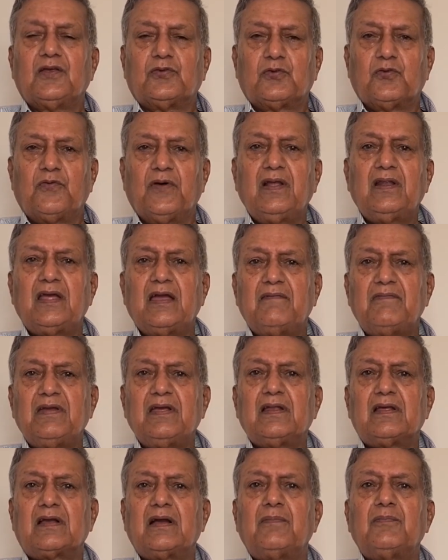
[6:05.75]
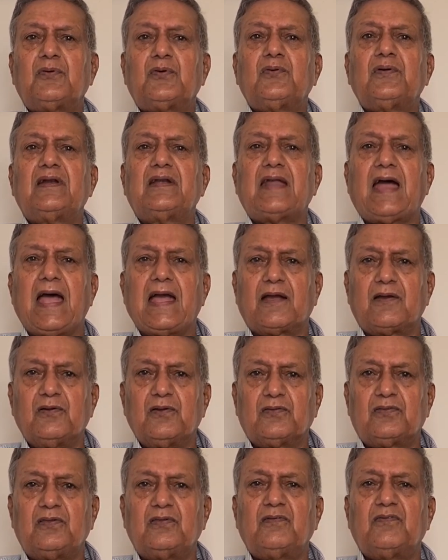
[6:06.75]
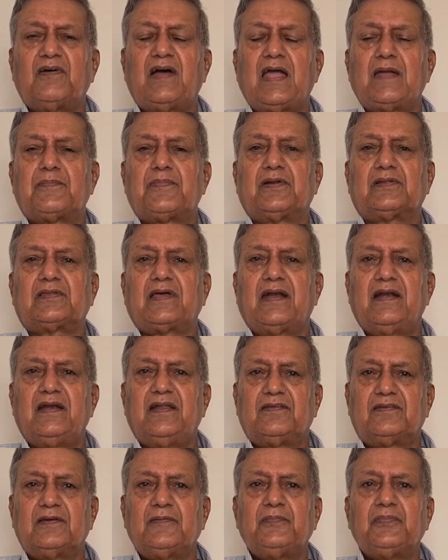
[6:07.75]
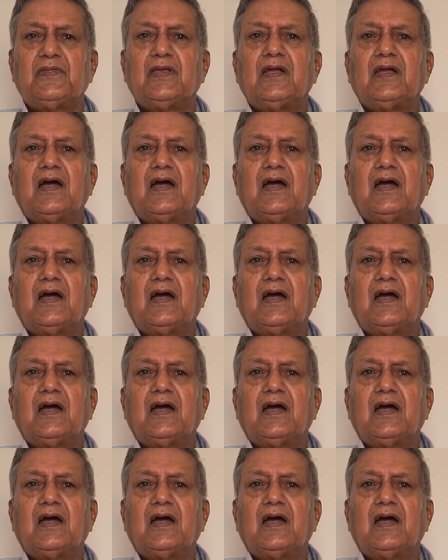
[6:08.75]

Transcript: So one having come to a diagnosis of hyperthyroidism,